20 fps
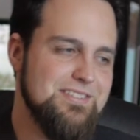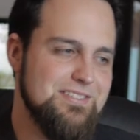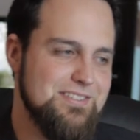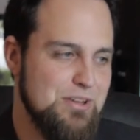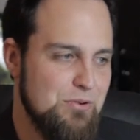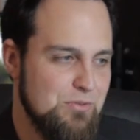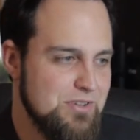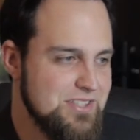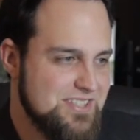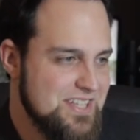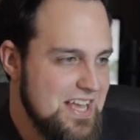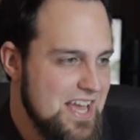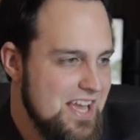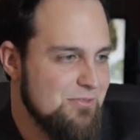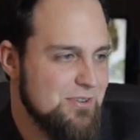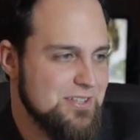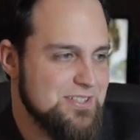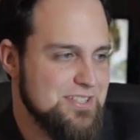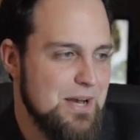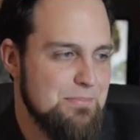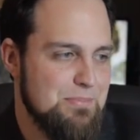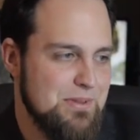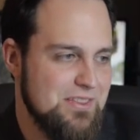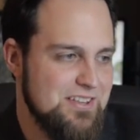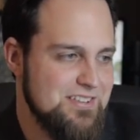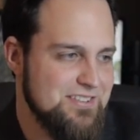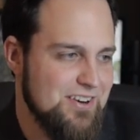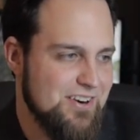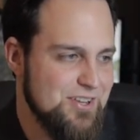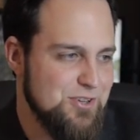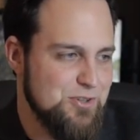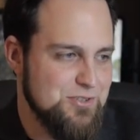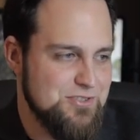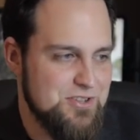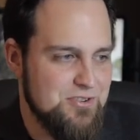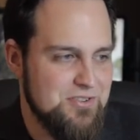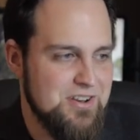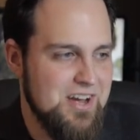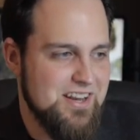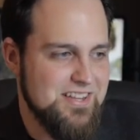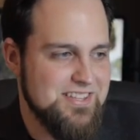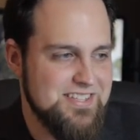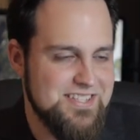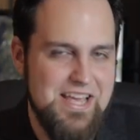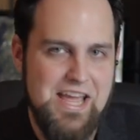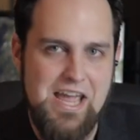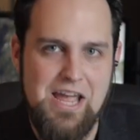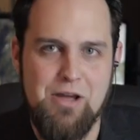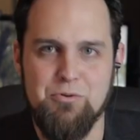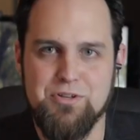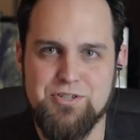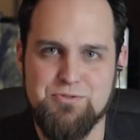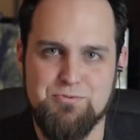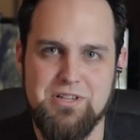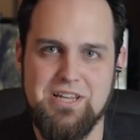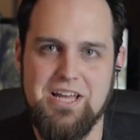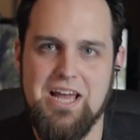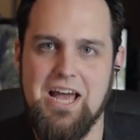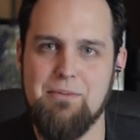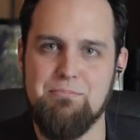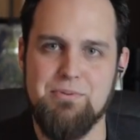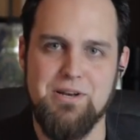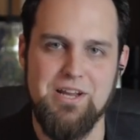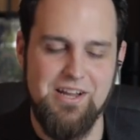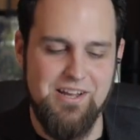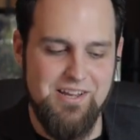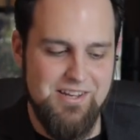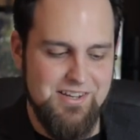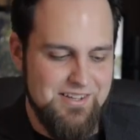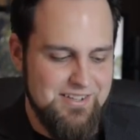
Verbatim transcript: No one's saying okay. what's up in these articles. They're not saying what's really happening.